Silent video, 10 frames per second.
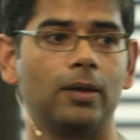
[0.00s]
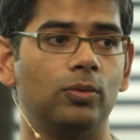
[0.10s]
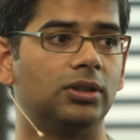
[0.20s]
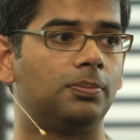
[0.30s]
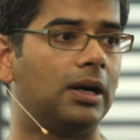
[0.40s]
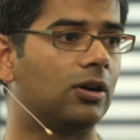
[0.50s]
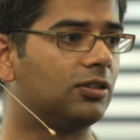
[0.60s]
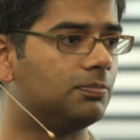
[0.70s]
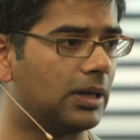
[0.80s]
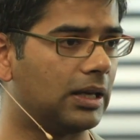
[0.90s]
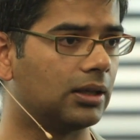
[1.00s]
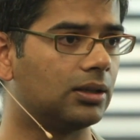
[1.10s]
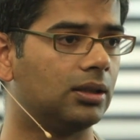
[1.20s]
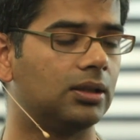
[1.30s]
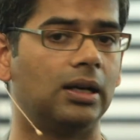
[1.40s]
with the power of
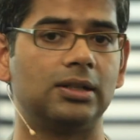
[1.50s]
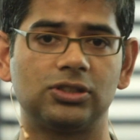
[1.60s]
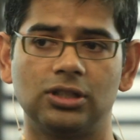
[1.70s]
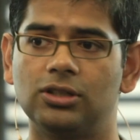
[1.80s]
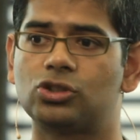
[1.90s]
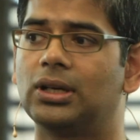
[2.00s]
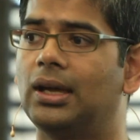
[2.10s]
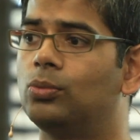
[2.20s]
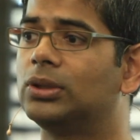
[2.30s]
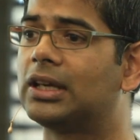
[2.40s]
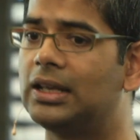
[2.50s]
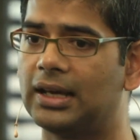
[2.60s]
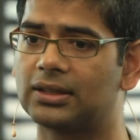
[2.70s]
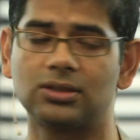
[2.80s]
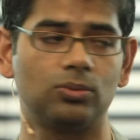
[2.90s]
Bing search, and with
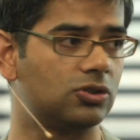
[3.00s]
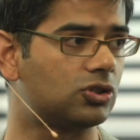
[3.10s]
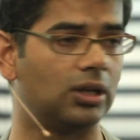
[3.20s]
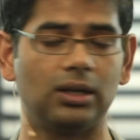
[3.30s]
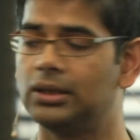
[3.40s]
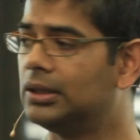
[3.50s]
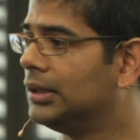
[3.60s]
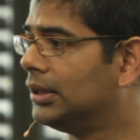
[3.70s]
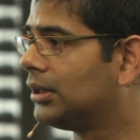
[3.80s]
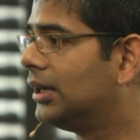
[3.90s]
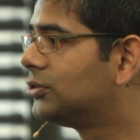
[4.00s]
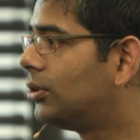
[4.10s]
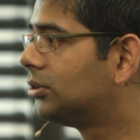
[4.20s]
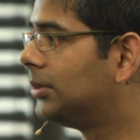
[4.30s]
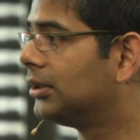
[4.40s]
Kinect, which Clive
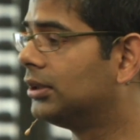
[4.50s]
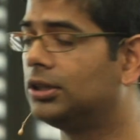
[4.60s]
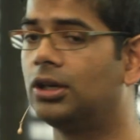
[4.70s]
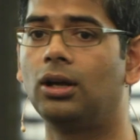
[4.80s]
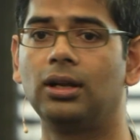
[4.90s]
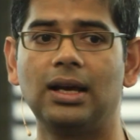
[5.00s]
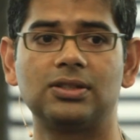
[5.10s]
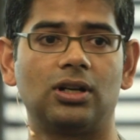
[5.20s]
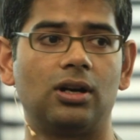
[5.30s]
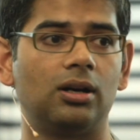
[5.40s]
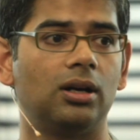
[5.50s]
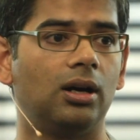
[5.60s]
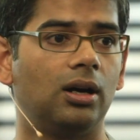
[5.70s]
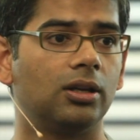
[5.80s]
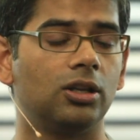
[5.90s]
talked about early on as
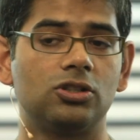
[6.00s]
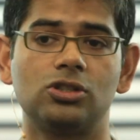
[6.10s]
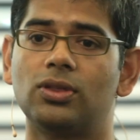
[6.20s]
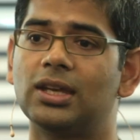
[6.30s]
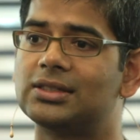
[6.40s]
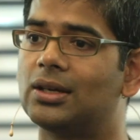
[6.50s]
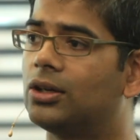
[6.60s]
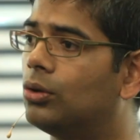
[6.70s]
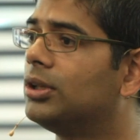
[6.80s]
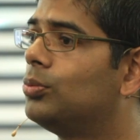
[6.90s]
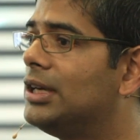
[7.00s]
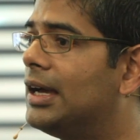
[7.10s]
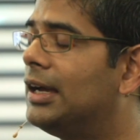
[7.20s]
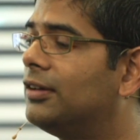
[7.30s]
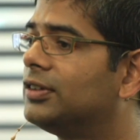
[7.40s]
our, two things that only we
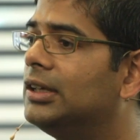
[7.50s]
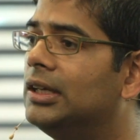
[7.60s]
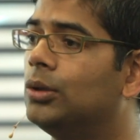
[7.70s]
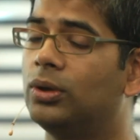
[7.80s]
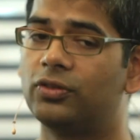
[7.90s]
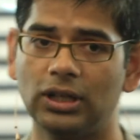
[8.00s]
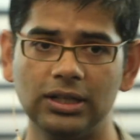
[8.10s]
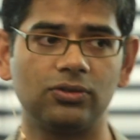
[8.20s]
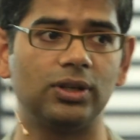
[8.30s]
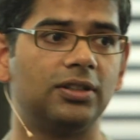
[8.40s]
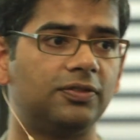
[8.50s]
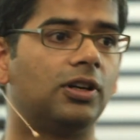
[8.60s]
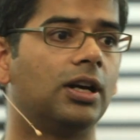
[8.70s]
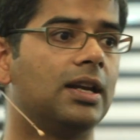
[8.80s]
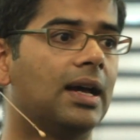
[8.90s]
have, we've really
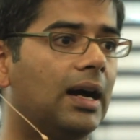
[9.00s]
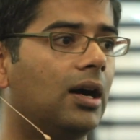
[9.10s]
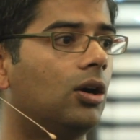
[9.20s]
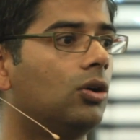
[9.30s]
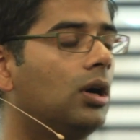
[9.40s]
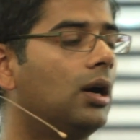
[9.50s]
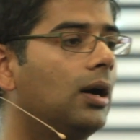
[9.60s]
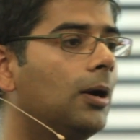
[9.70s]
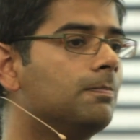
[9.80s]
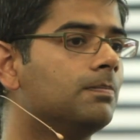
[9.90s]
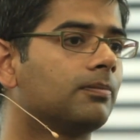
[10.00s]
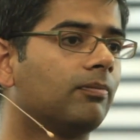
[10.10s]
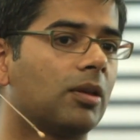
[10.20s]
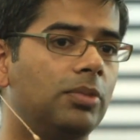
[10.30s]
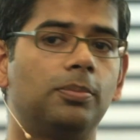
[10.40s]
redefined how
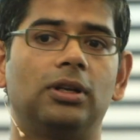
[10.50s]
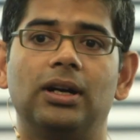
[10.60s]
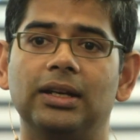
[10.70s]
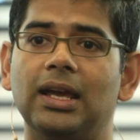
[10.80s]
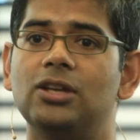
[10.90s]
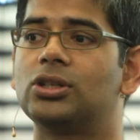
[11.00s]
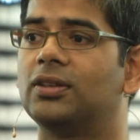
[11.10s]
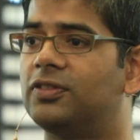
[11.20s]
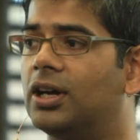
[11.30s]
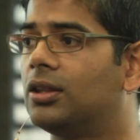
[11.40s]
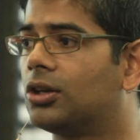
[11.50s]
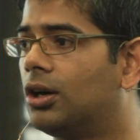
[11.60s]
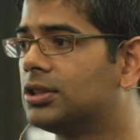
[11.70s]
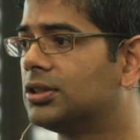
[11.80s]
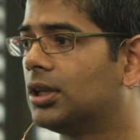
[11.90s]
people are engaging and finding the
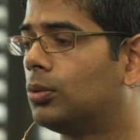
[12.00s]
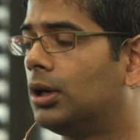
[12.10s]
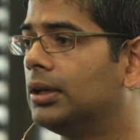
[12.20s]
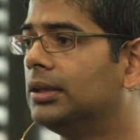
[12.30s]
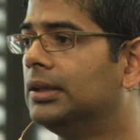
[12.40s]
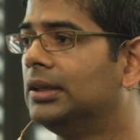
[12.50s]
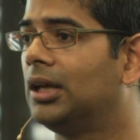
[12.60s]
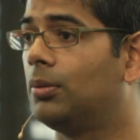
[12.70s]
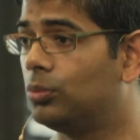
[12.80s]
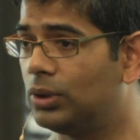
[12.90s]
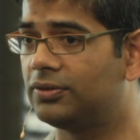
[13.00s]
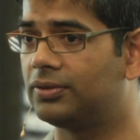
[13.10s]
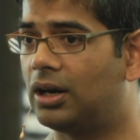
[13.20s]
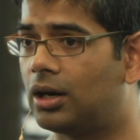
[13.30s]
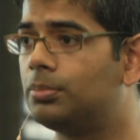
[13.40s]
content they want. I
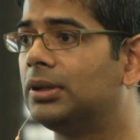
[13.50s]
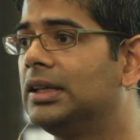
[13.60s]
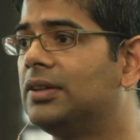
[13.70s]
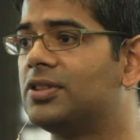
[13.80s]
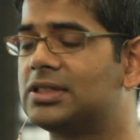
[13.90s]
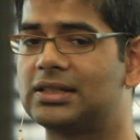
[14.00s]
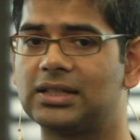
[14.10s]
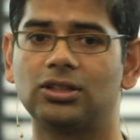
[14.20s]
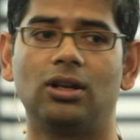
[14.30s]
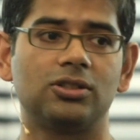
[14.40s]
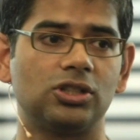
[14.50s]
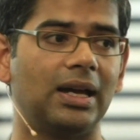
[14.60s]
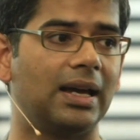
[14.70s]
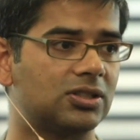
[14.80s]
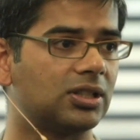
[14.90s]
mean, our belief is that technology
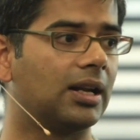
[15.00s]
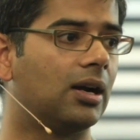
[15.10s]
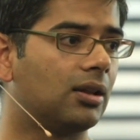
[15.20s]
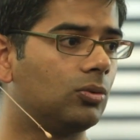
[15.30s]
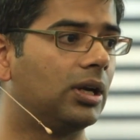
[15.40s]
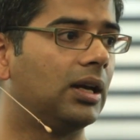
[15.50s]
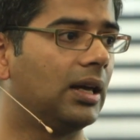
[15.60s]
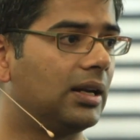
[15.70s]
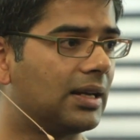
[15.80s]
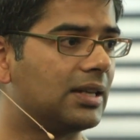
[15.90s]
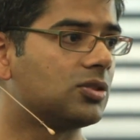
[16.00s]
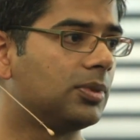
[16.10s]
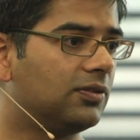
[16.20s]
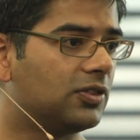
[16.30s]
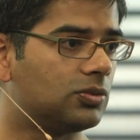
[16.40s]
has to get out of the way and it has to
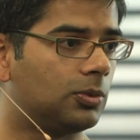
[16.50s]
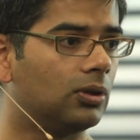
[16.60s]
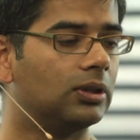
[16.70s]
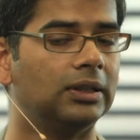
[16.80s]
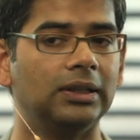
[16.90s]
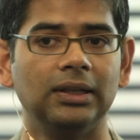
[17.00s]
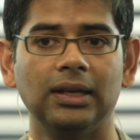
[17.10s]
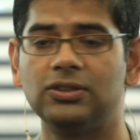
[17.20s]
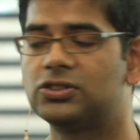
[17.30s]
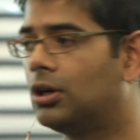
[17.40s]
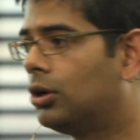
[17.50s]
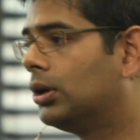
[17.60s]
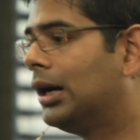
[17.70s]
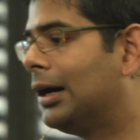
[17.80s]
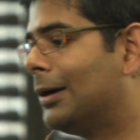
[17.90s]
be invisible. And
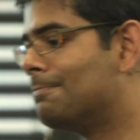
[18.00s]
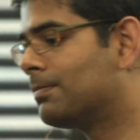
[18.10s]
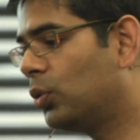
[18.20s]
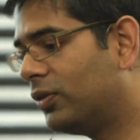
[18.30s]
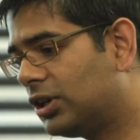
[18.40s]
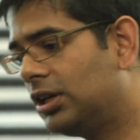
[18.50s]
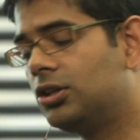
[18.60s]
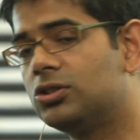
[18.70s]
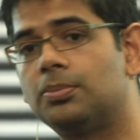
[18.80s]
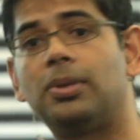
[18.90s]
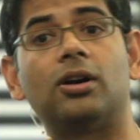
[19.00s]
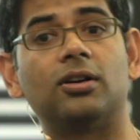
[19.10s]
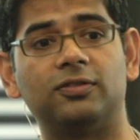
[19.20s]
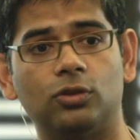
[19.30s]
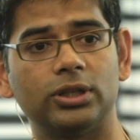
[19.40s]
so we've really used the power
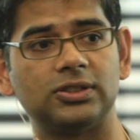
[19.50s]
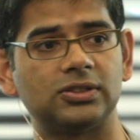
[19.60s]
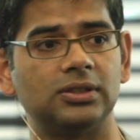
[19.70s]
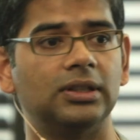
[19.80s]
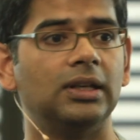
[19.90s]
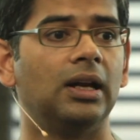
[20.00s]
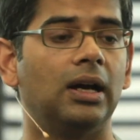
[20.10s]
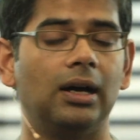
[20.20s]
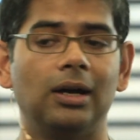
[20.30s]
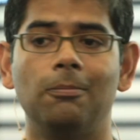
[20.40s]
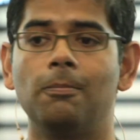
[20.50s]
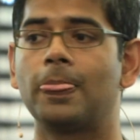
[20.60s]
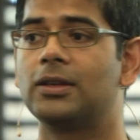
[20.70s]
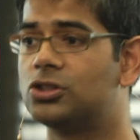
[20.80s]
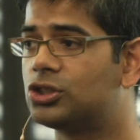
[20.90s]
of voice
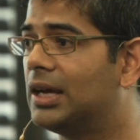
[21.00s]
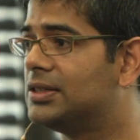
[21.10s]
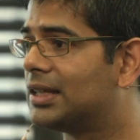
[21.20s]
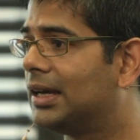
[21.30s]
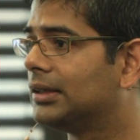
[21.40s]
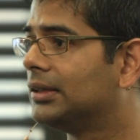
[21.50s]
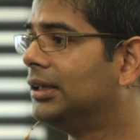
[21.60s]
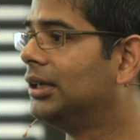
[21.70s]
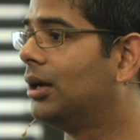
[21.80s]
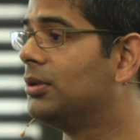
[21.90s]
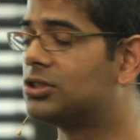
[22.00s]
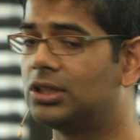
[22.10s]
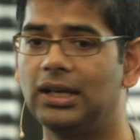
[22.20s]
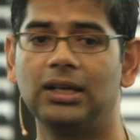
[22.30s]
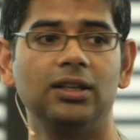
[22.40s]
to change that. I mean,
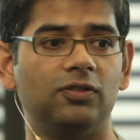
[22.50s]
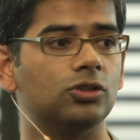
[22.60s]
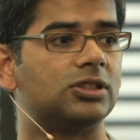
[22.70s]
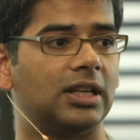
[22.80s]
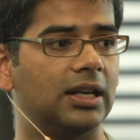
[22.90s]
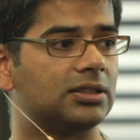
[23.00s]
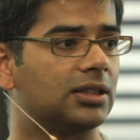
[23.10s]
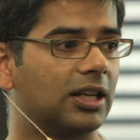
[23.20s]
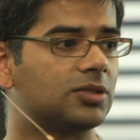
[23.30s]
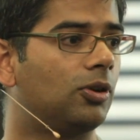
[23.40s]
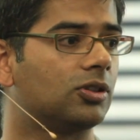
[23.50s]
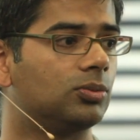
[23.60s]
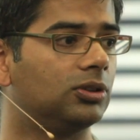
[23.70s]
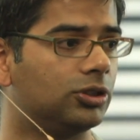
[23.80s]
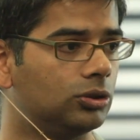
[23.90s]
today, if you say it, Xbox
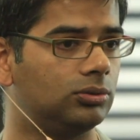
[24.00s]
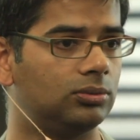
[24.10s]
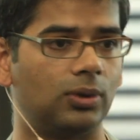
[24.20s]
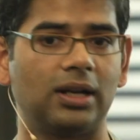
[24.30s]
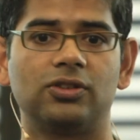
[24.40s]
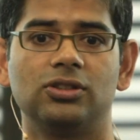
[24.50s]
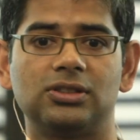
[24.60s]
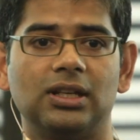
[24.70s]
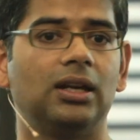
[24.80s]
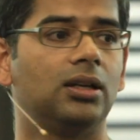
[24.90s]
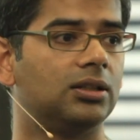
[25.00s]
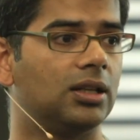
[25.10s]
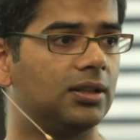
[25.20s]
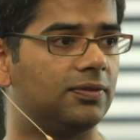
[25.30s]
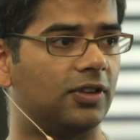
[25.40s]
will do whatever you say.
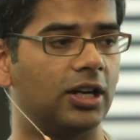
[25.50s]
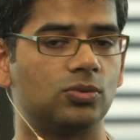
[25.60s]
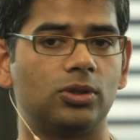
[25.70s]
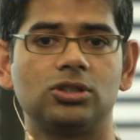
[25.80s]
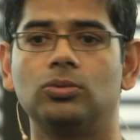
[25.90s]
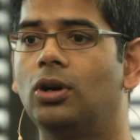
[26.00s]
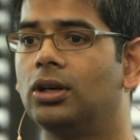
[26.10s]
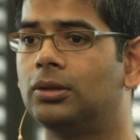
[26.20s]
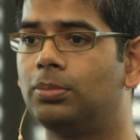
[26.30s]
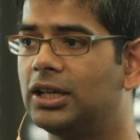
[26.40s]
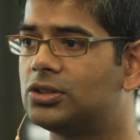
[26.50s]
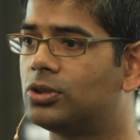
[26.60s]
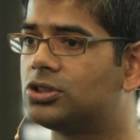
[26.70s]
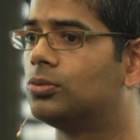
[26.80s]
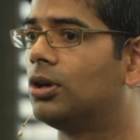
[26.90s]
It finds what you want, it plays
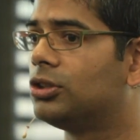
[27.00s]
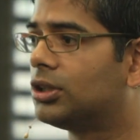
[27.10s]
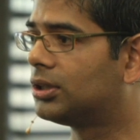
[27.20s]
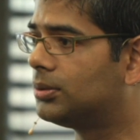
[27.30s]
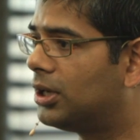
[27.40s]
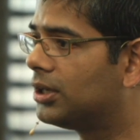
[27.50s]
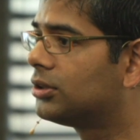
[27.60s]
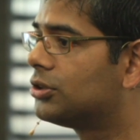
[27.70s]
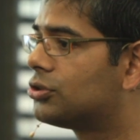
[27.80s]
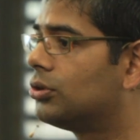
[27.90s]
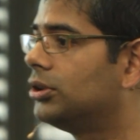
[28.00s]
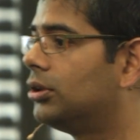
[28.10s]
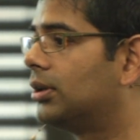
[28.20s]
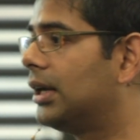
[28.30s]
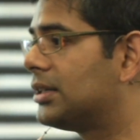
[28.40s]
what you want. command and control
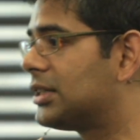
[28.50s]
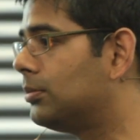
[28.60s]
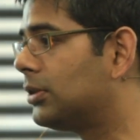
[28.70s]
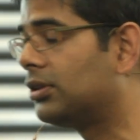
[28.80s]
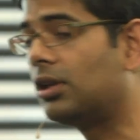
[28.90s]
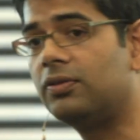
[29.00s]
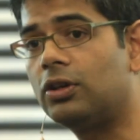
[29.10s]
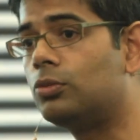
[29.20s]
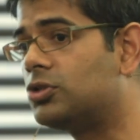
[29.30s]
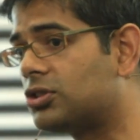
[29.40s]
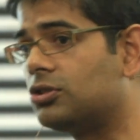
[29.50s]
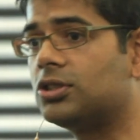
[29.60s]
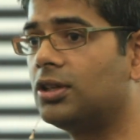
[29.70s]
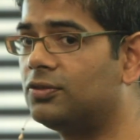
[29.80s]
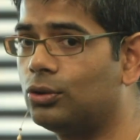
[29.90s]
your entertainment in the living room just
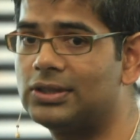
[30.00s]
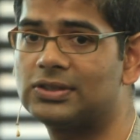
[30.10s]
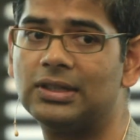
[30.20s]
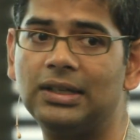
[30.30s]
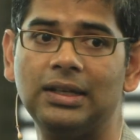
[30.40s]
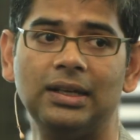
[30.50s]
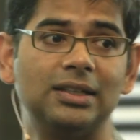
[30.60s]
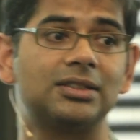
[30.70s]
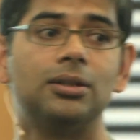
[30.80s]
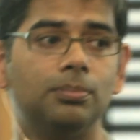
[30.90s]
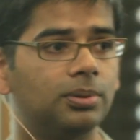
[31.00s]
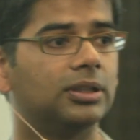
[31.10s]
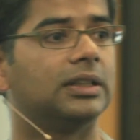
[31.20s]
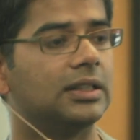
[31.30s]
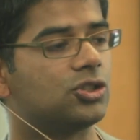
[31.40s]
using your voice. That's
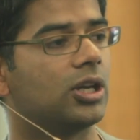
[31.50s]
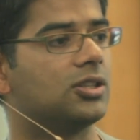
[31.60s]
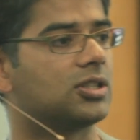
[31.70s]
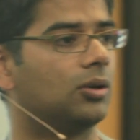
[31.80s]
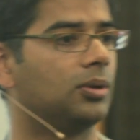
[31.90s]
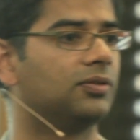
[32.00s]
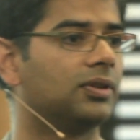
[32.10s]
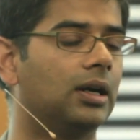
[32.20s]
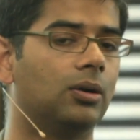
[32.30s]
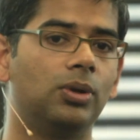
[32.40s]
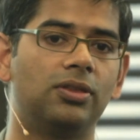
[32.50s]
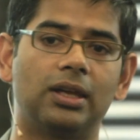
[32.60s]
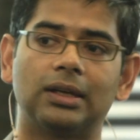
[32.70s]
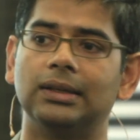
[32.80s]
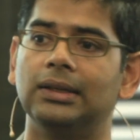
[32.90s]
completely changed how we
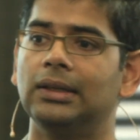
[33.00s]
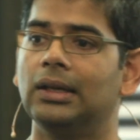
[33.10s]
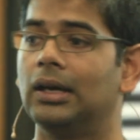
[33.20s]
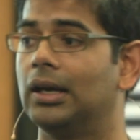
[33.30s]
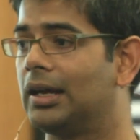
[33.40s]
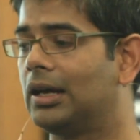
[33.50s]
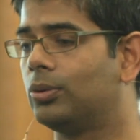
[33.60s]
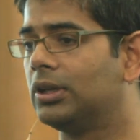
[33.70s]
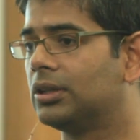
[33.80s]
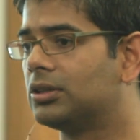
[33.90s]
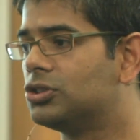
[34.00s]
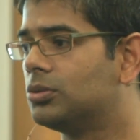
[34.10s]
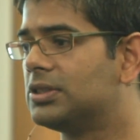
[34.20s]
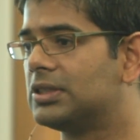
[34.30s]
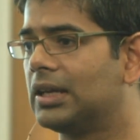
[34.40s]
think and how the
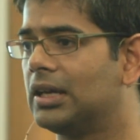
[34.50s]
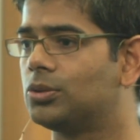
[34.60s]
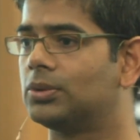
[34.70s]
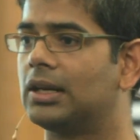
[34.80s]
consumer is engaging with